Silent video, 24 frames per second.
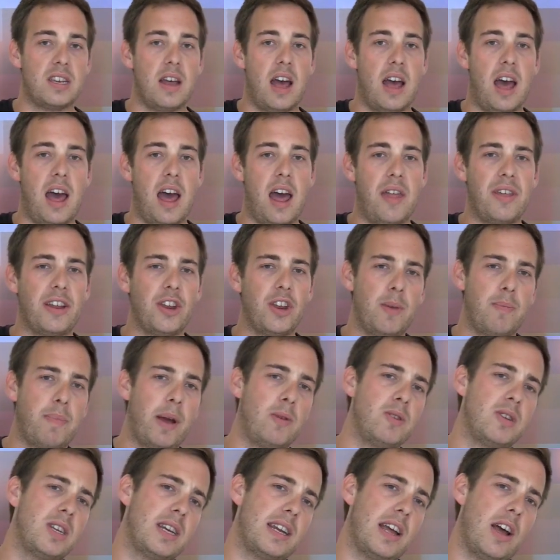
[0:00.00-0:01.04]
I think you
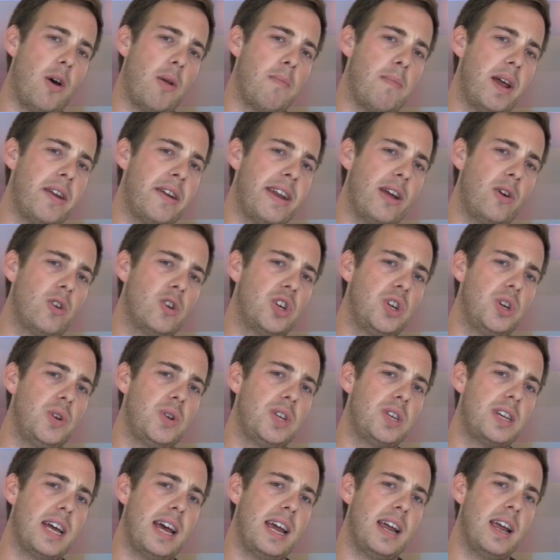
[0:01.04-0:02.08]
posted it on Monday or
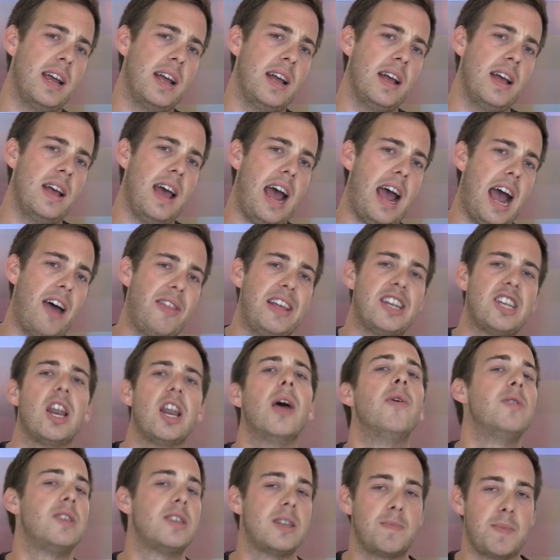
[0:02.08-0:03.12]
Tuesday, and there's
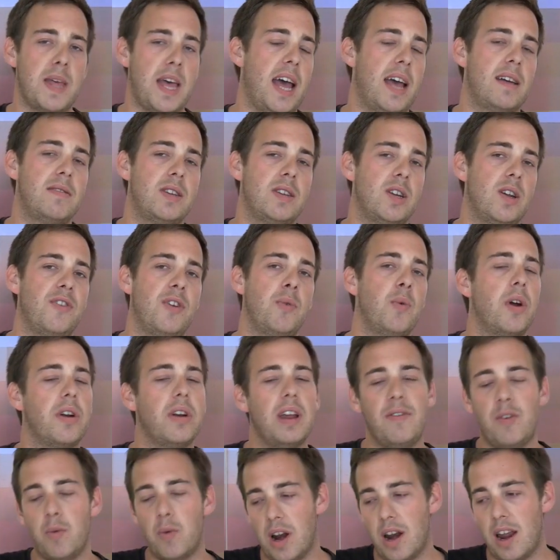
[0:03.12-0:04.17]
loads in there. So if you
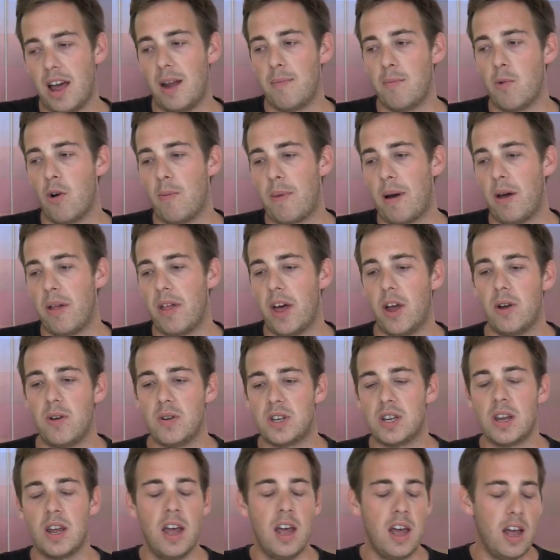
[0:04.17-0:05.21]
want to learn more about
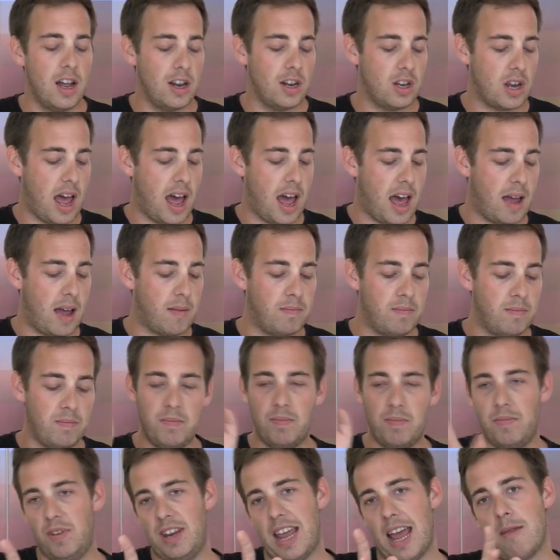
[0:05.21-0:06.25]
those,
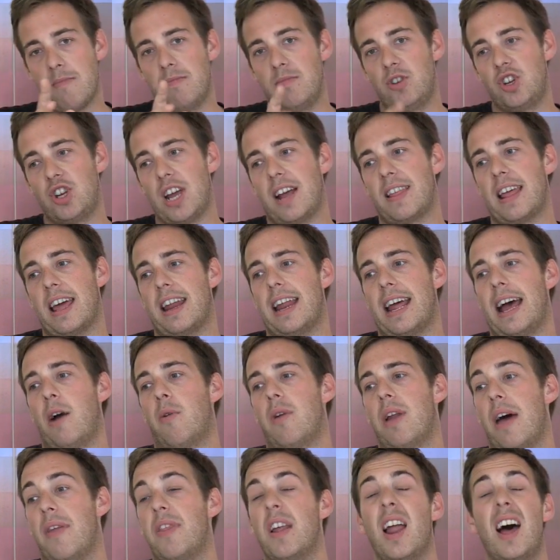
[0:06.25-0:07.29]
check that
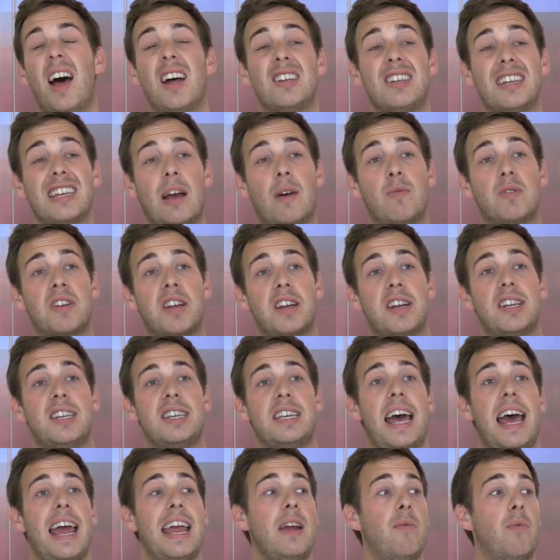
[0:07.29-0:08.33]
out. And the last thing I was going to
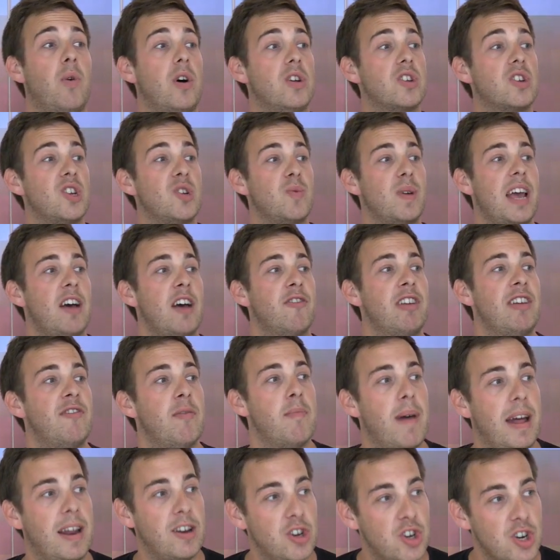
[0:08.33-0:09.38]
say was, because we haven't
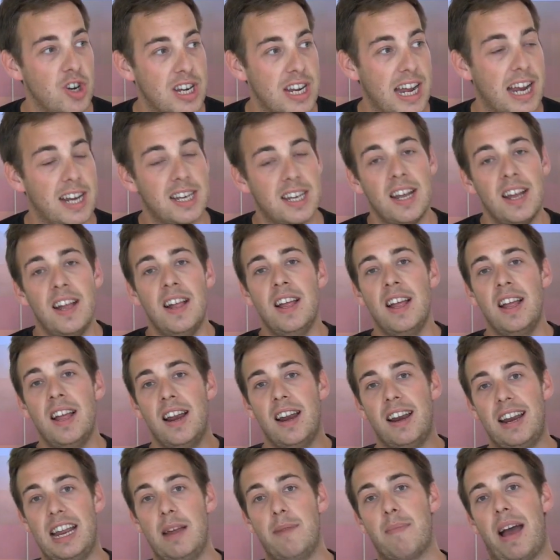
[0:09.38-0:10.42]
even mentioned it,
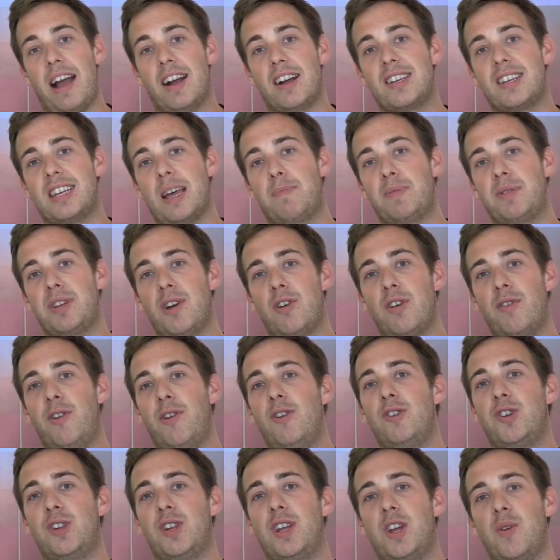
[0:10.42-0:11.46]
Lee Mack's episode of
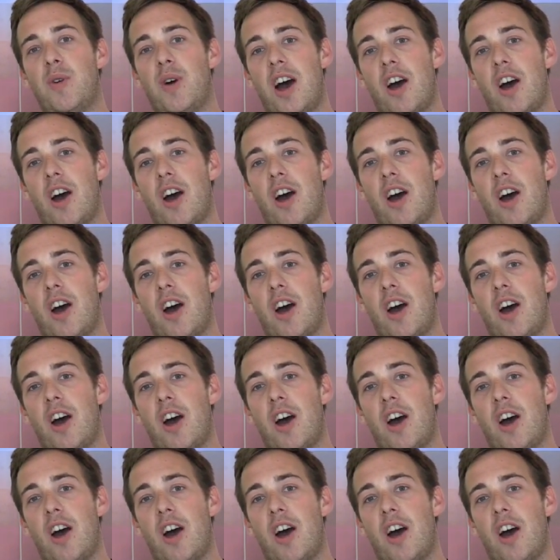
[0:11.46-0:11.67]
Who Do You Think You